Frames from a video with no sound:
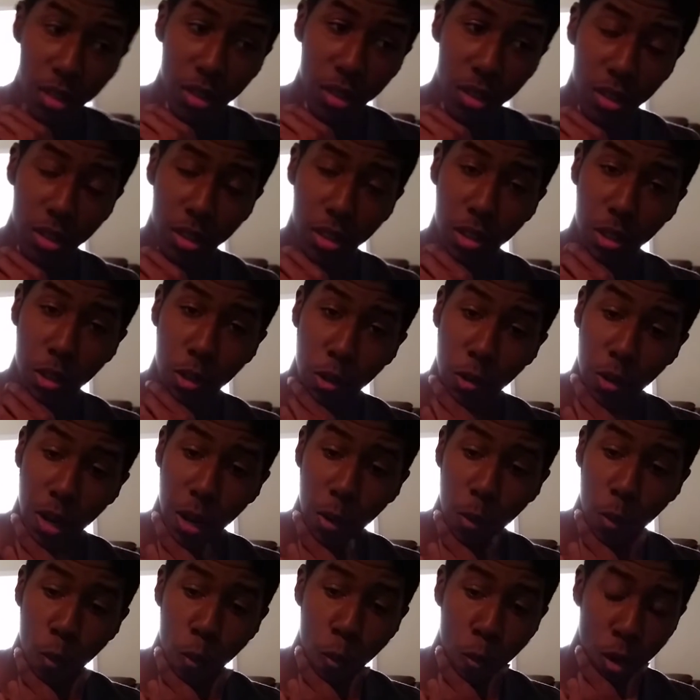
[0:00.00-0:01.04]
So I
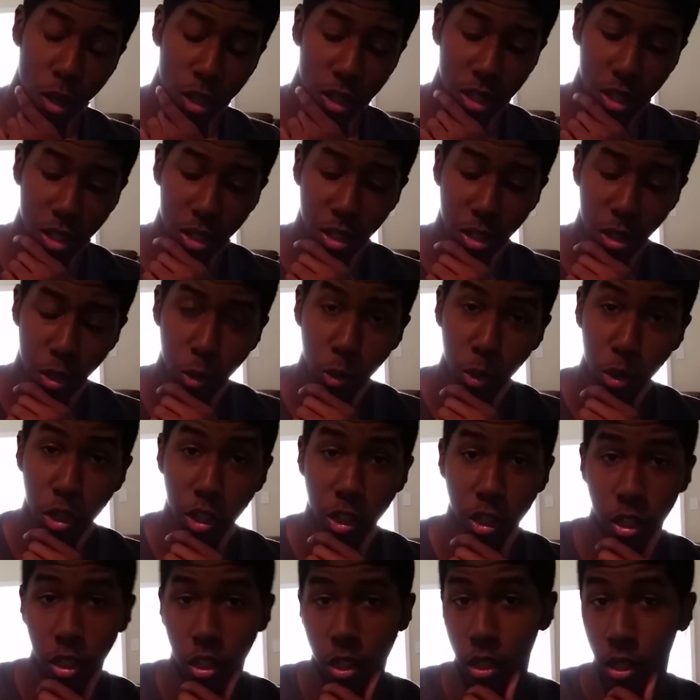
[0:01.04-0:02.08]
wasn't too
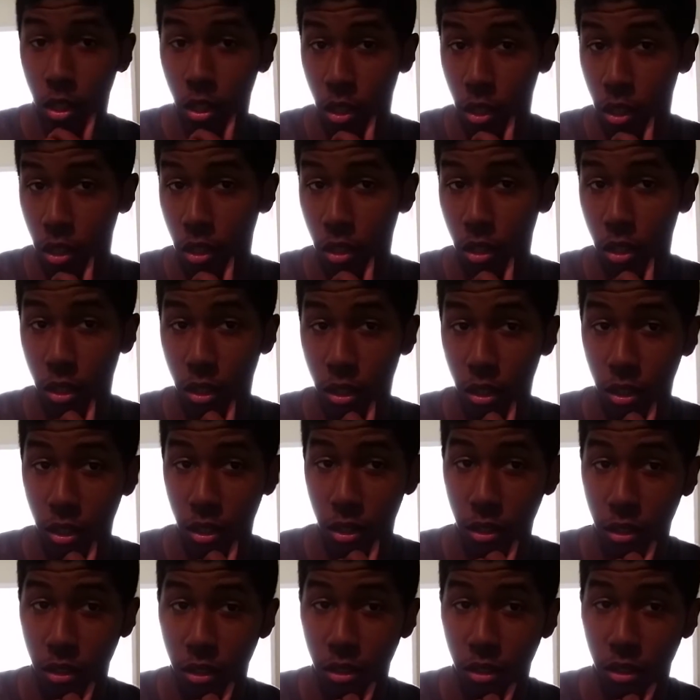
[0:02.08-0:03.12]
sure.
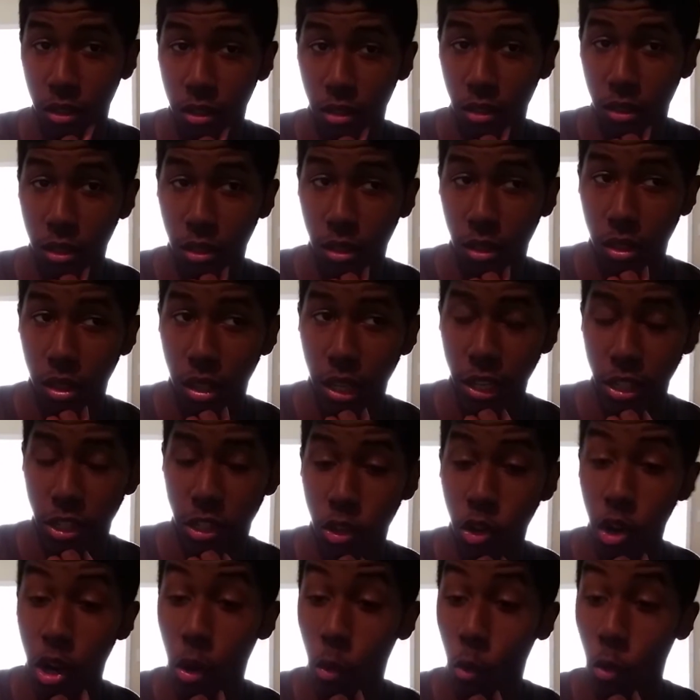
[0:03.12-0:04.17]
I just
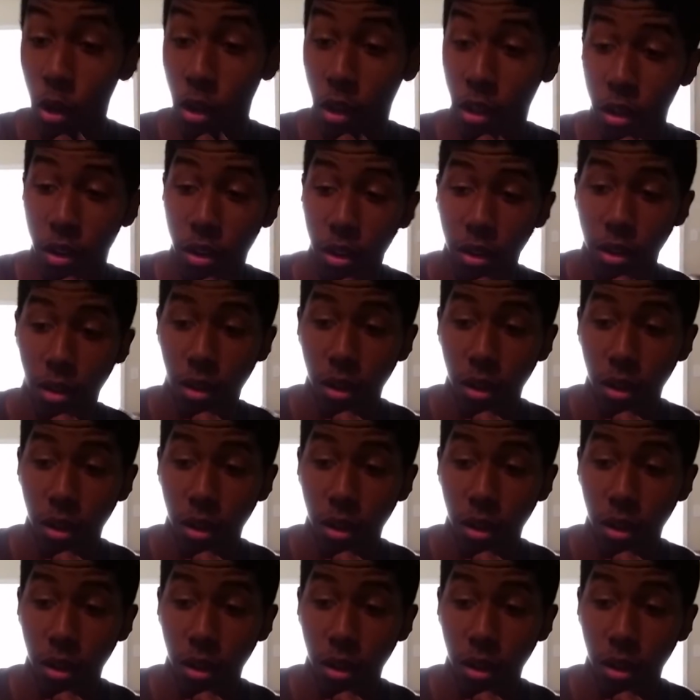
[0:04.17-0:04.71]
know I won it.